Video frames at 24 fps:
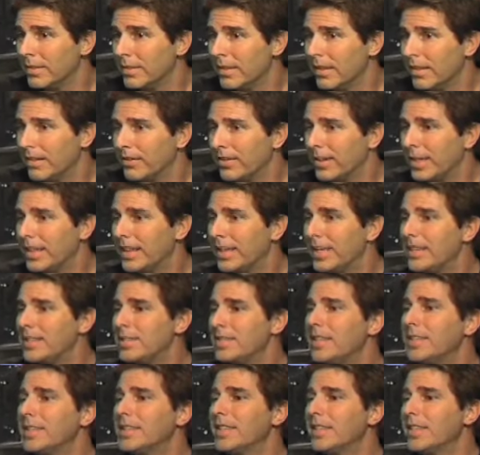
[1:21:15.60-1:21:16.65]
See, this
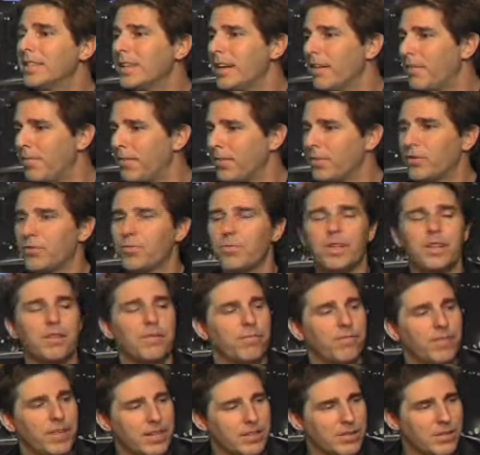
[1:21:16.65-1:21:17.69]
is the difference between
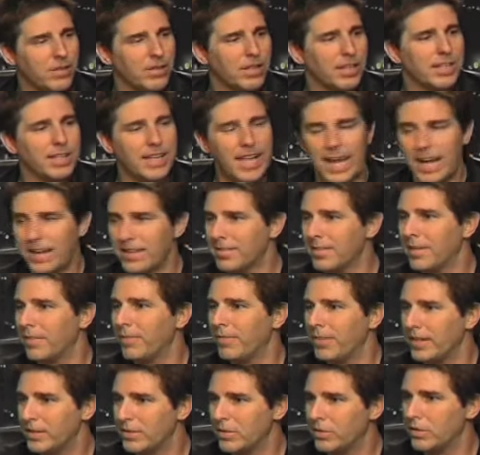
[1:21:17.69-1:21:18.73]
physical, the dance that
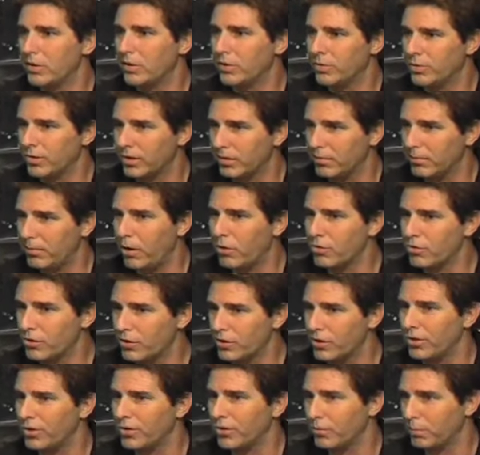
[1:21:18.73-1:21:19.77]
physicals and
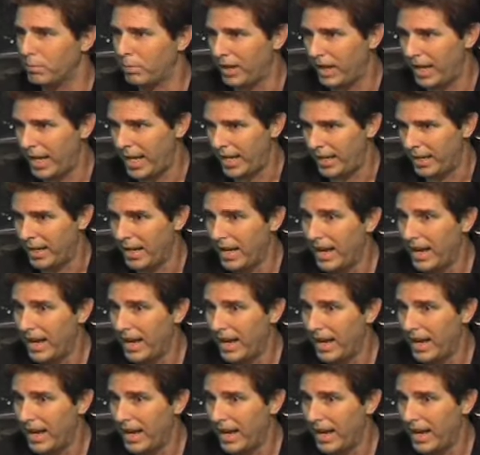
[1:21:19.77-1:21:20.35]
emotionals play.